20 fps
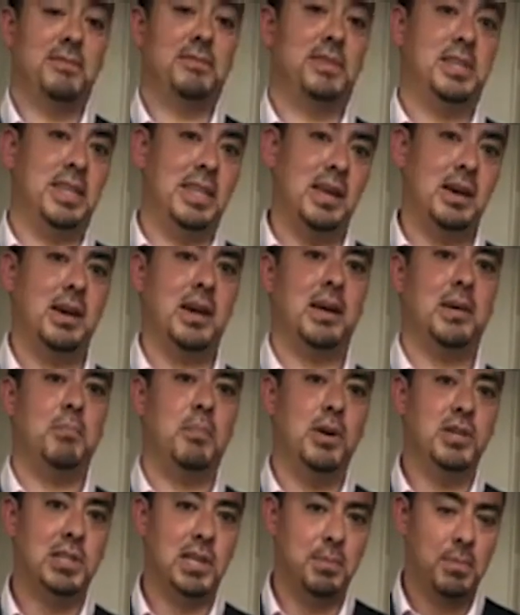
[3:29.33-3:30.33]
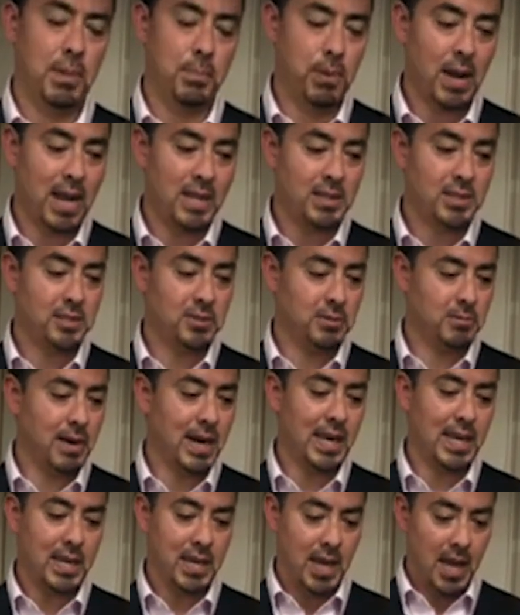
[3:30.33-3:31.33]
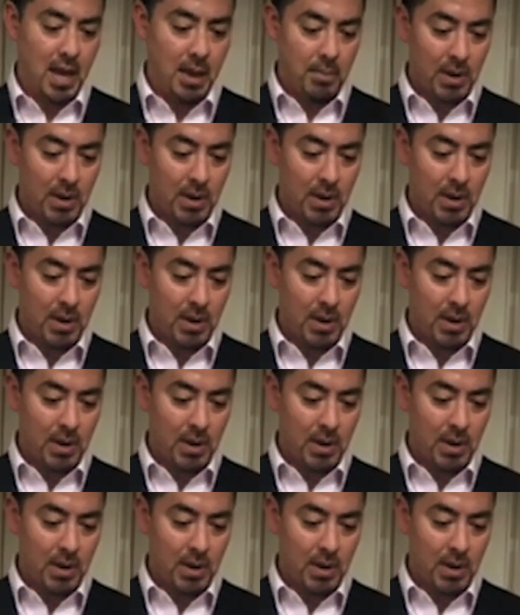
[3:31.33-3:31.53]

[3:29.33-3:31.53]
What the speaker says: Obviously, there will mostly be blends already,